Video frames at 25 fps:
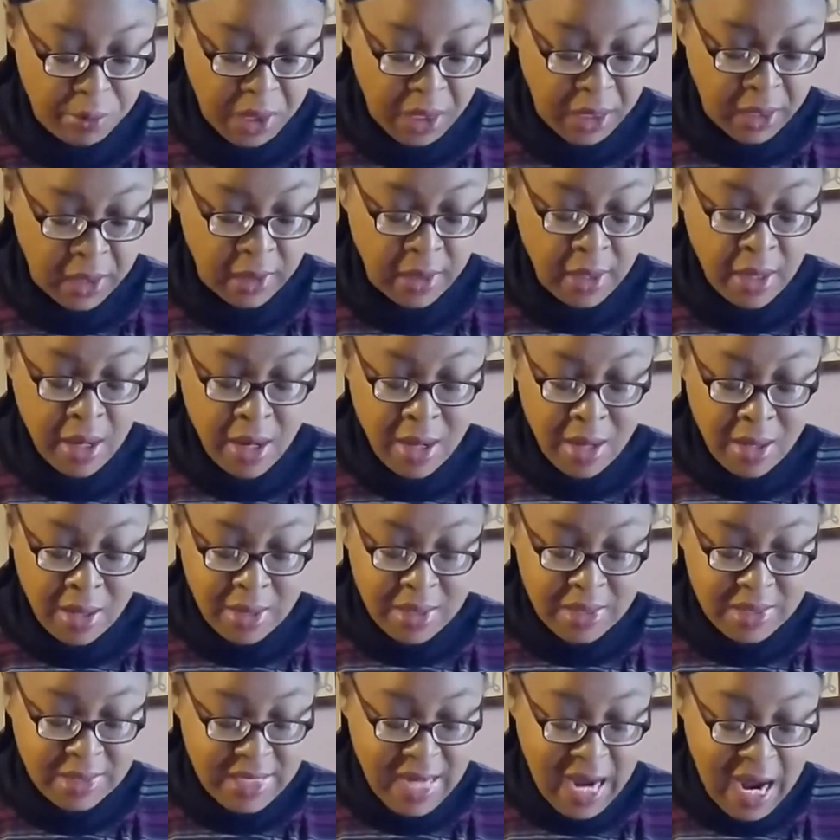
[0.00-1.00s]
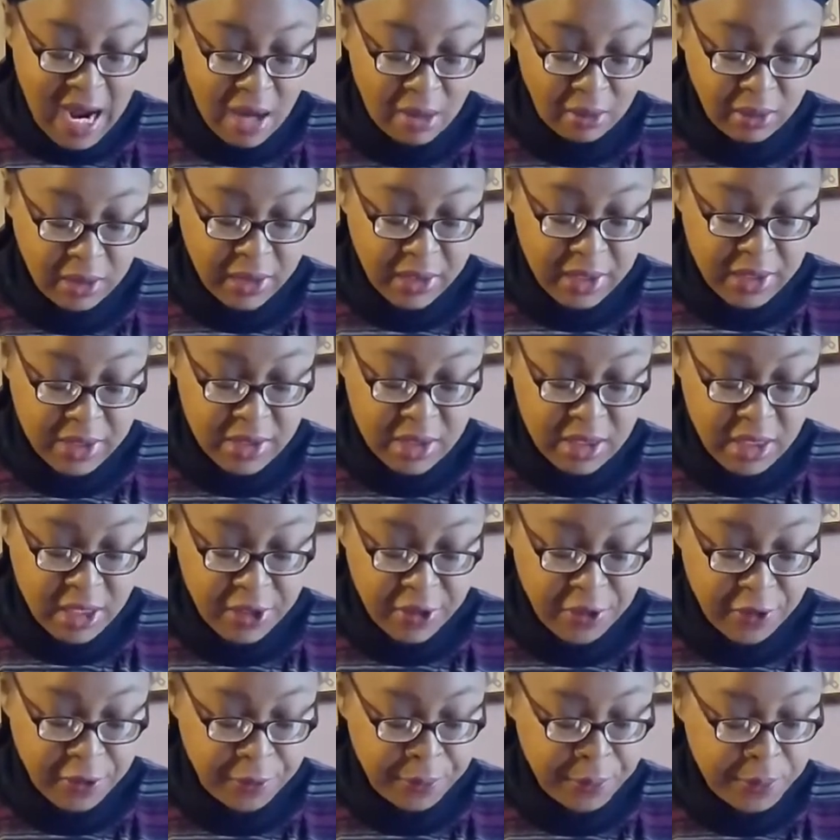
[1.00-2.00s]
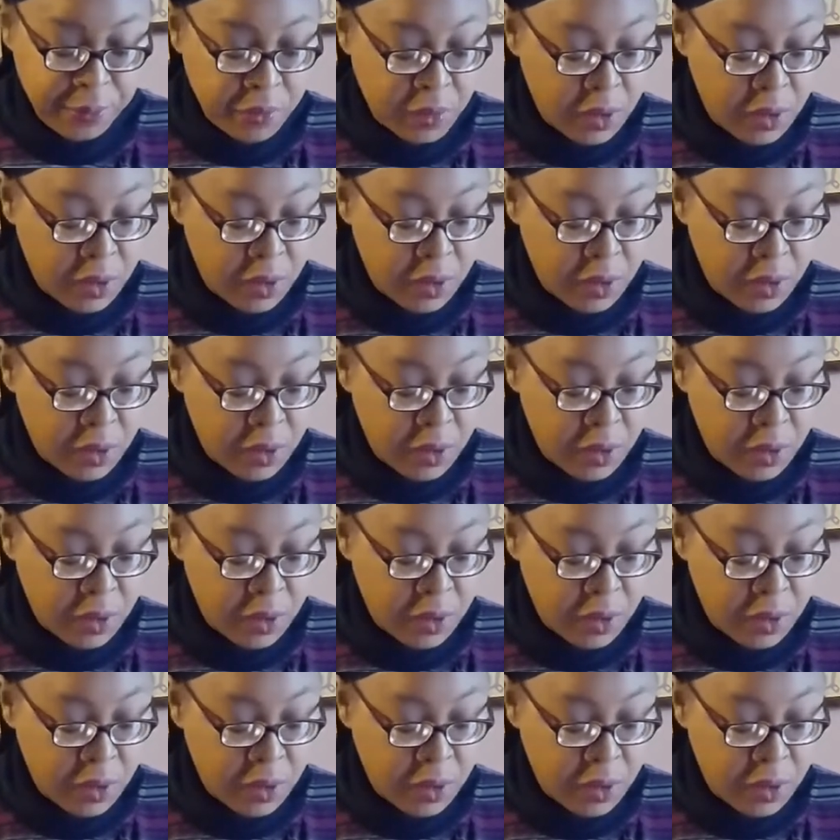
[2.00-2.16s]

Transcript: in, dowel in the center,